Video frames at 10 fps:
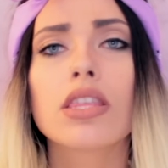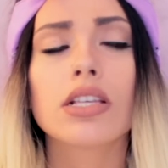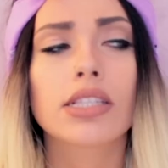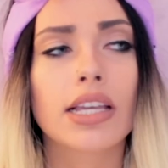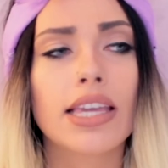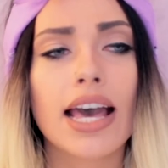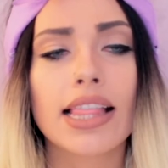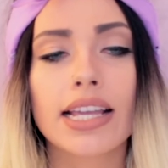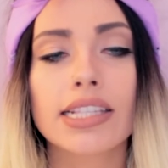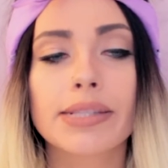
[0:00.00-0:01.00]
he's like, yeah,
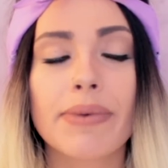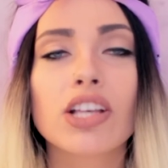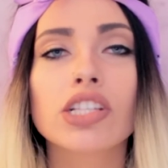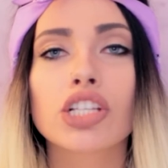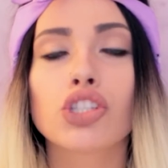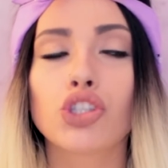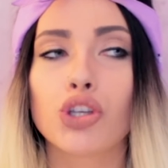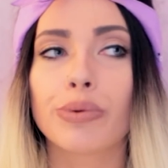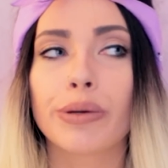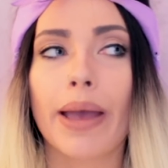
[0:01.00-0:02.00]
like it smells like
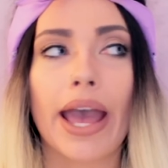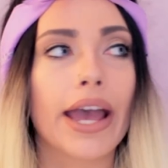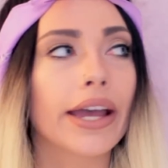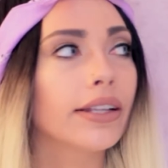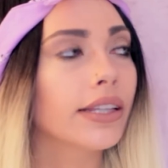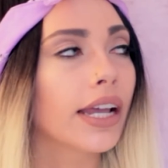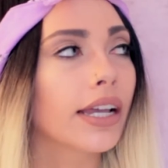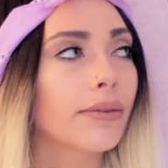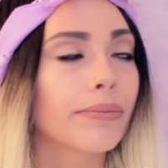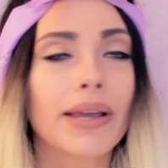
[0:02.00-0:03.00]
super bad.
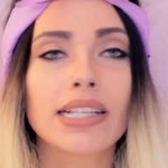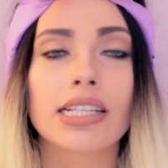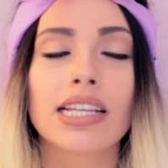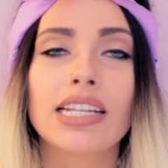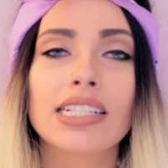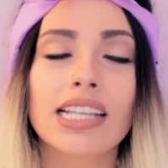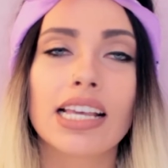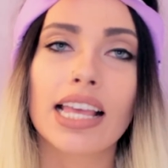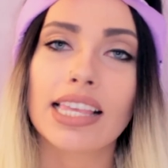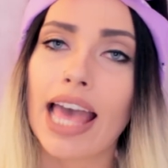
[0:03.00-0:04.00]
Like basic, he didn't
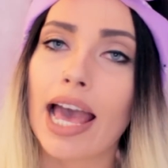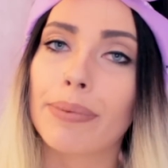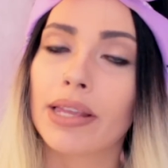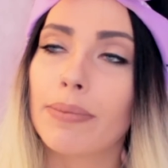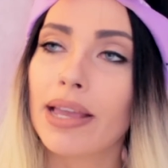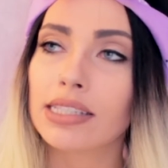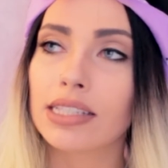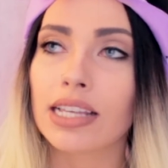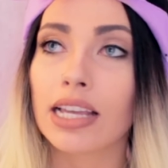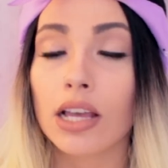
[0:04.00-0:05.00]
say it like that, but he
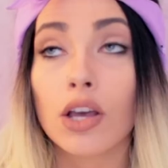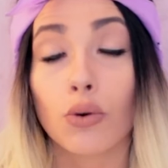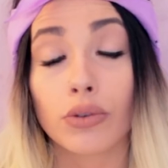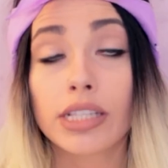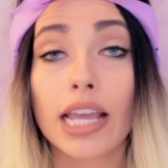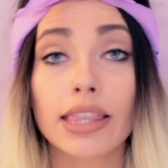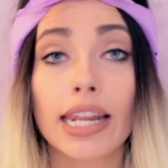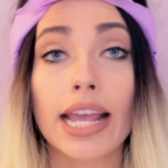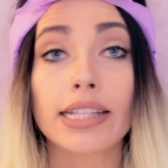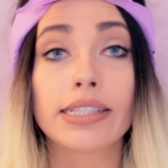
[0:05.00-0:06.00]
basically was saying
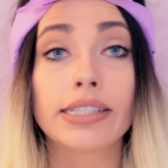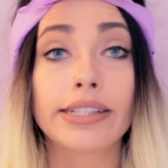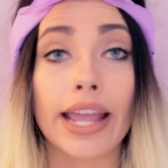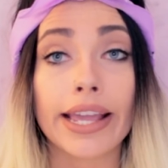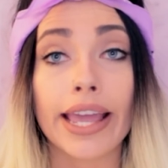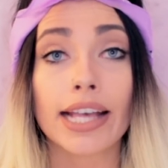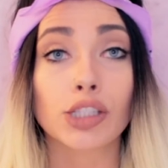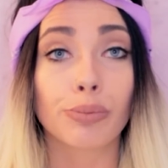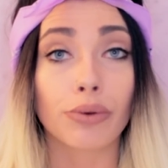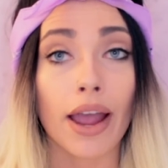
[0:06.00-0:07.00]
that I had stank
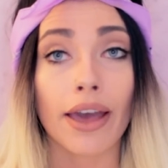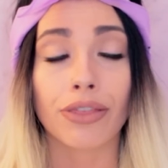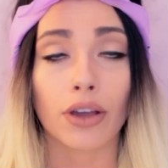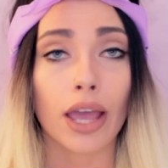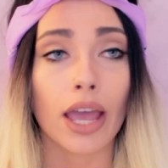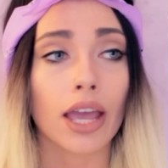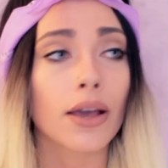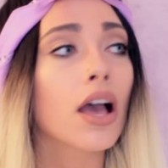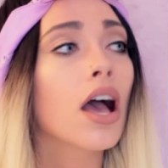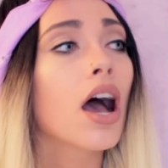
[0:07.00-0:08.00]
ass breath,
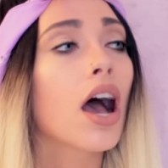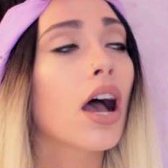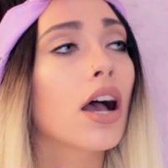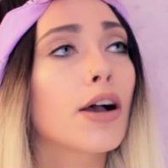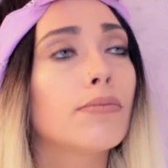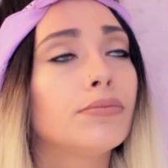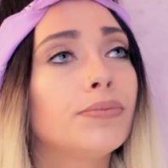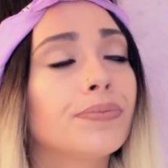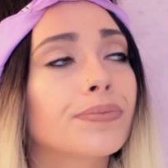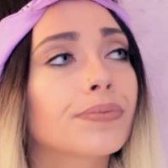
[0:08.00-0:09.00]
okay?
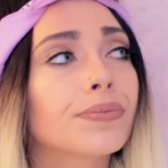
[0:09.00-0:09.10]
Um,